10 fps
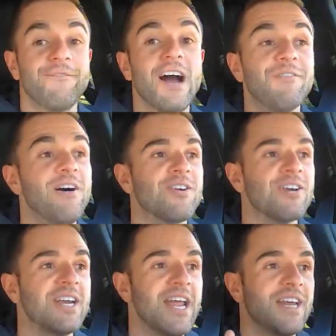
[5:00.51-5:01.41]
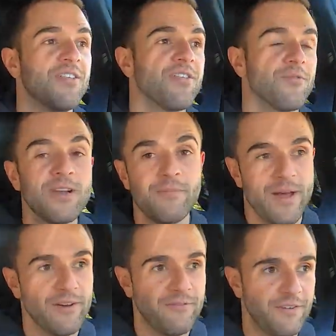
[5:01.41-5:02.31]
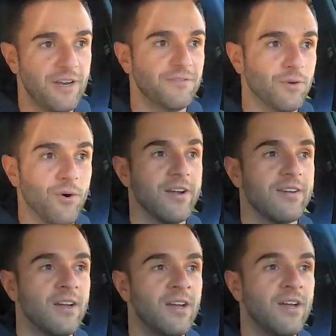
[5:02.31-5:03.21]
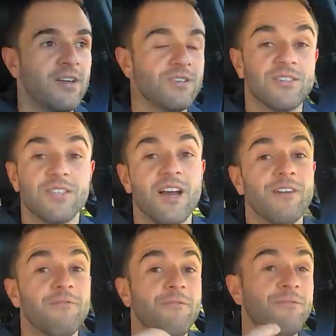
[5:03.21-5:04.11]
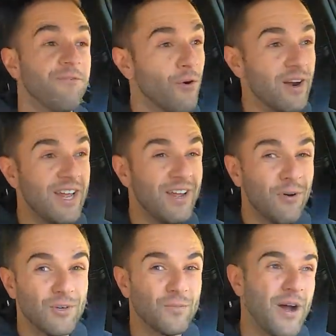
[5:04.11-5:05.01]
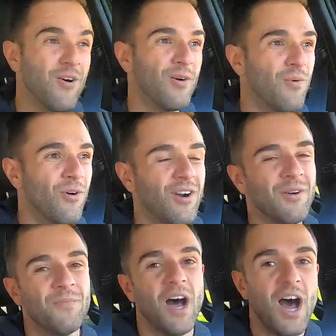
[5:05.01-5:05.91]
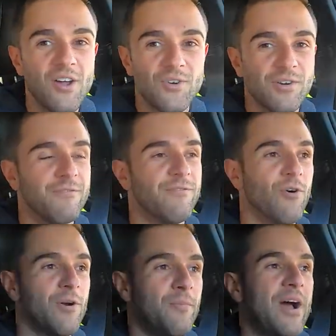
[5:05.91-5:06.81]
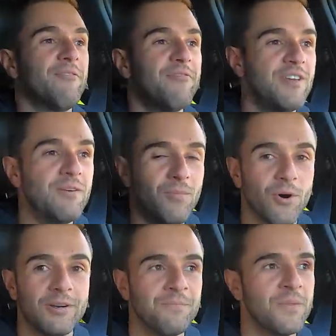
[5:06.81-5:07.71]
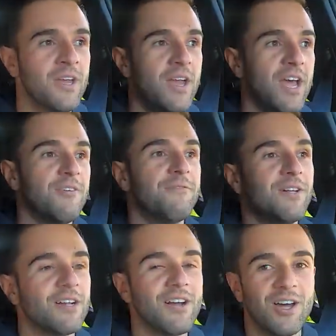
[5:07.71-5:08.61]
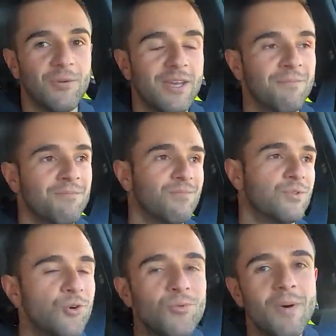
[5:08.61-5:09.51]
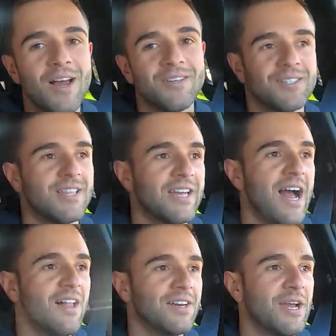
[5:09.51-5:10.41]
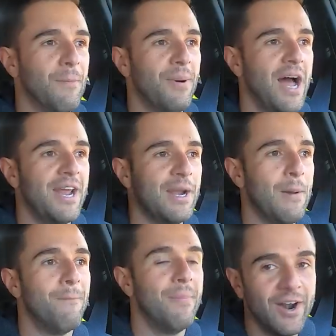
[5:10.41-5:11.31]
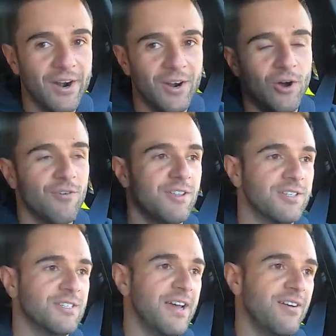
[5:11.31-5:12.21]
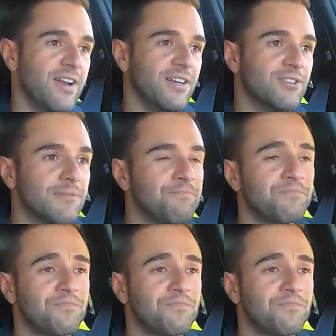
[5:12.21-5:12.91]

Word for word: 583 pound-feet of torque. So I'm talking 48 horsepower more, 104 pound-feet more, and the fuel economy 2 miles to the gallon combined better over the standard engine.